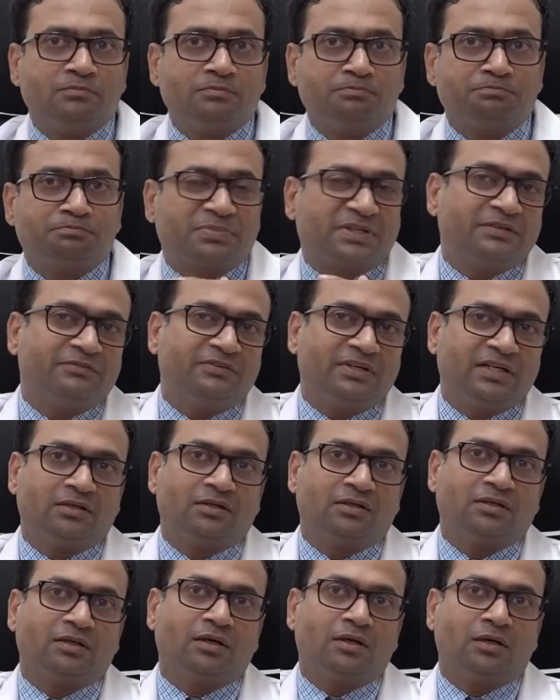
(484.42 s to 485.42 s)

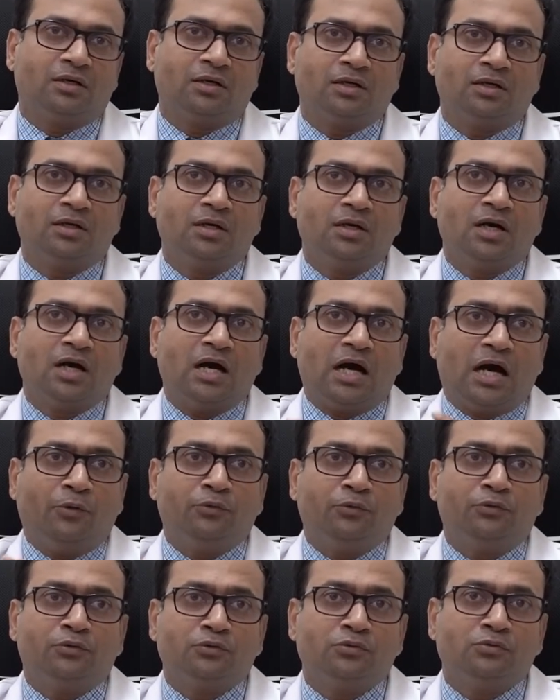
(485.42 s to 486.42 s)
prevent or
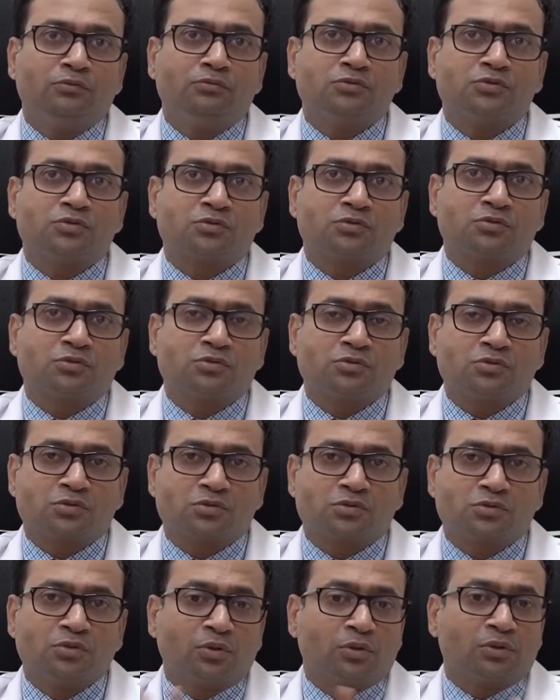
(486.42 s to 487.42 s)
how to
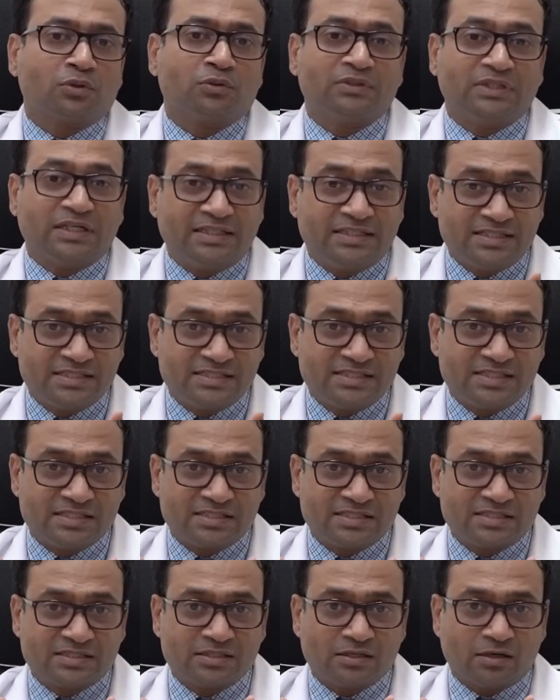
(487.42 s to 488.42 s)
slow down the
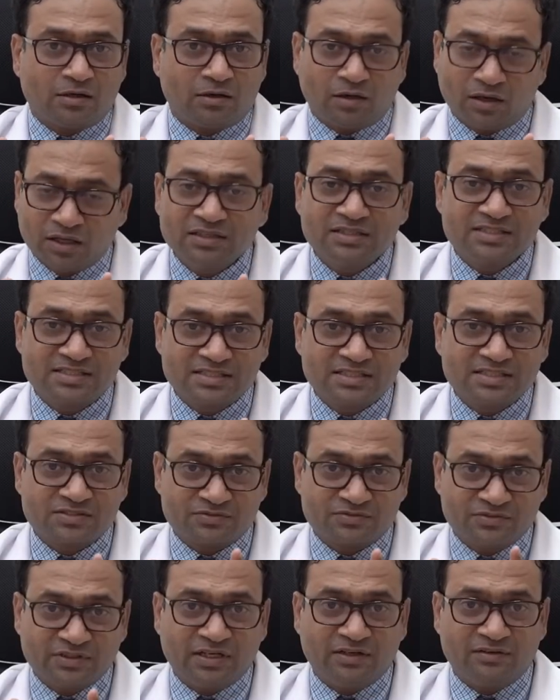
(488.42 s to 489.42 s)
disease. All these
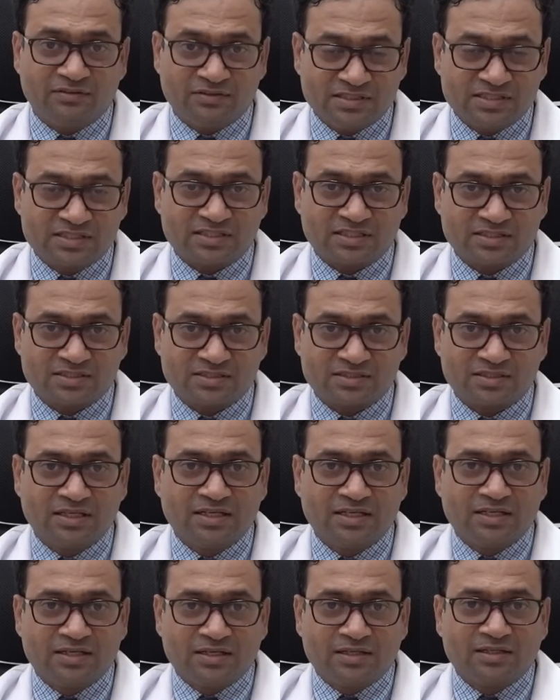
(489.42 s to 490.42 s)
things we have discussed.
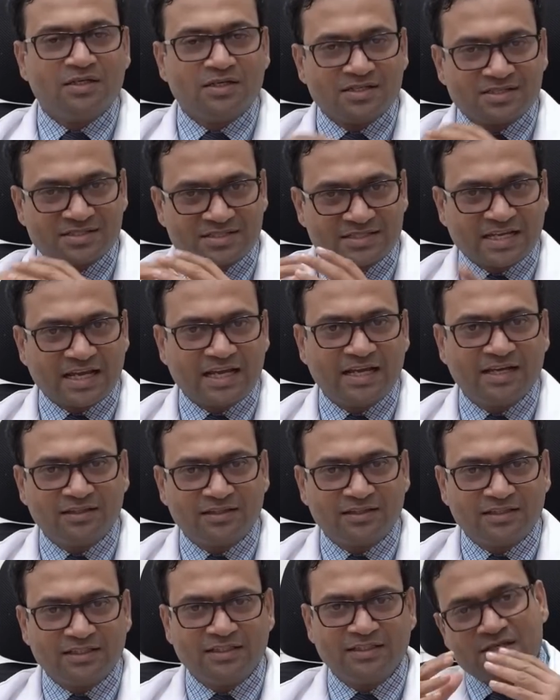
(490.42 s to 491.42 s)
Stay
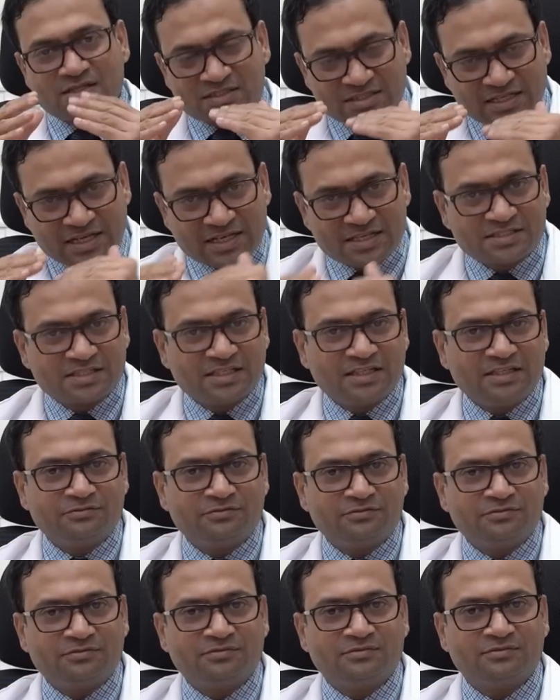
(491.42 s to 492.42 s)
healthy, stay safe,
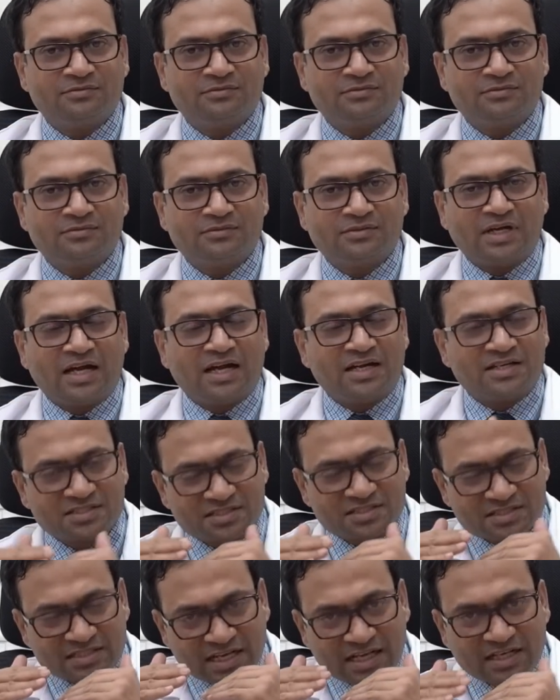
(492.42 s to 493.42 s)
and
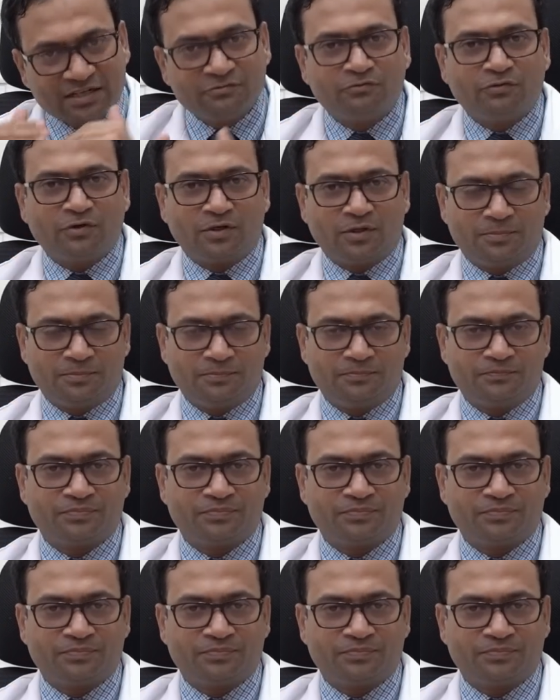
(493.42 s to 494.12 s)
stay informed.